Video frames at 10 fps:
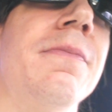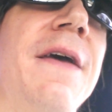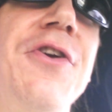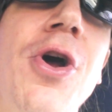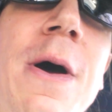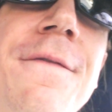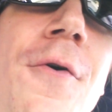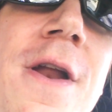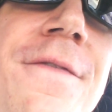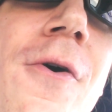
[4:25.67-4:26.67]
If you know what
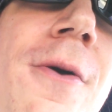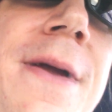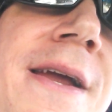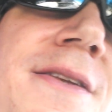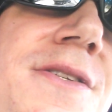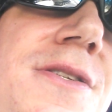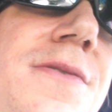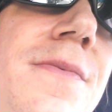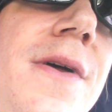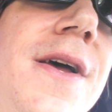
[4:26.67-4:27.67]
44
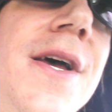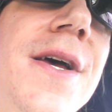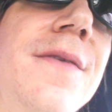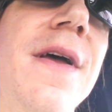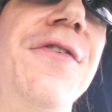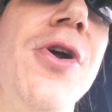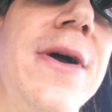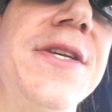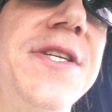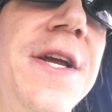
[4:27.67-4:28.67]
means, if you know
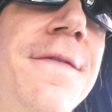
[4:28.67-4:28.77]
what seeing